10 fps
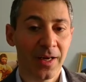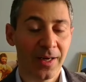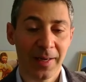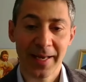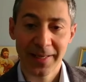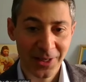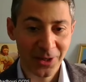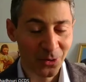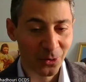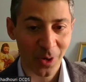uh,
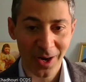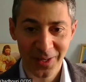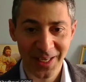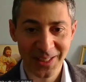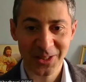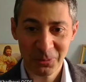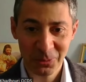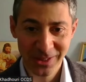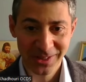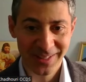again through our lady
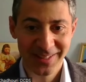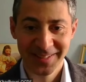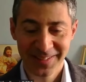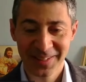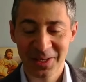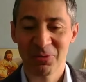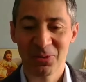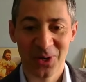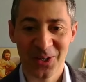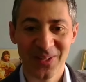which is
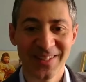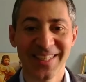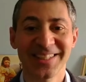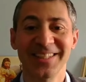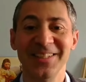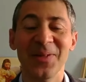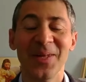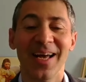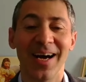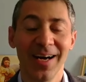for another session
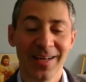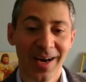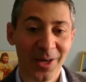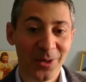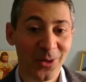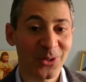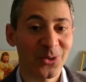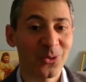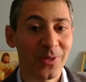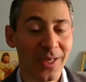uh, i got
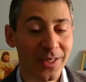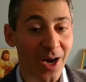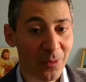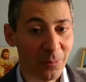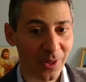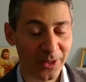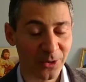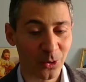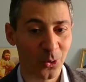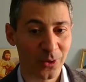into the
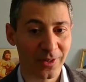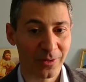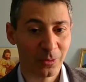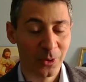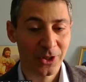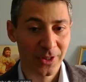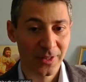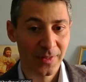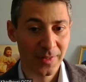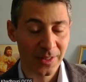carmelite order which
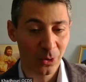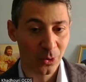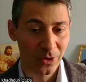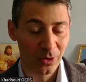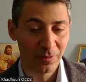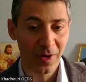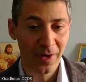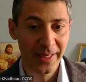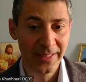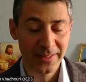is the order of
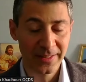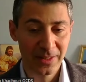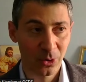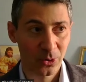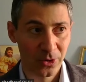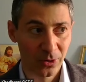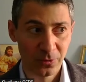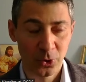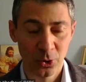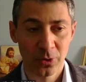our lady the order
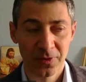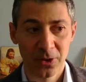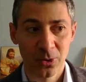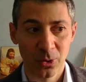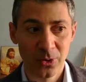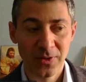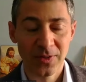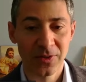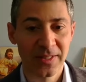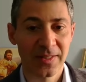of john of the cross
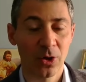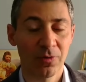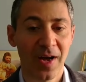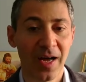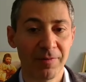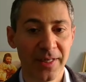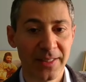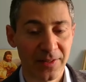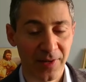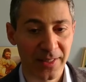teresa of
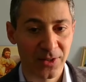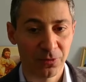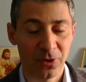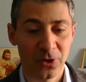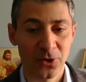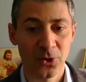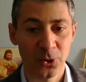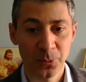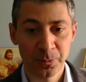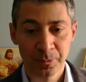avila teresa of lisieux